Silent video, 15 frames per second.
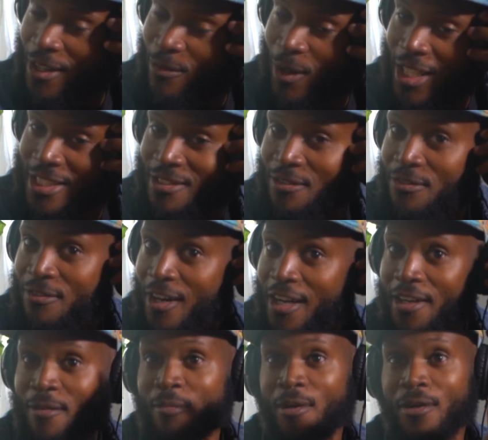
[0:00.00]
Everybody wanted to watch
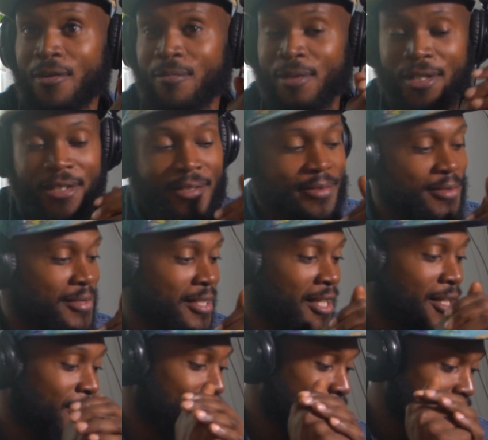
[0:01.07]
the fire burn, man.
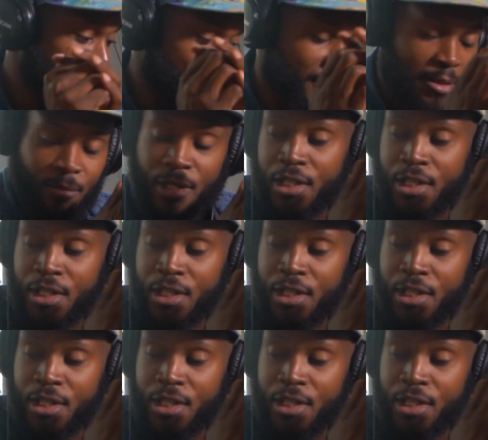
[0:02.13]
Damn.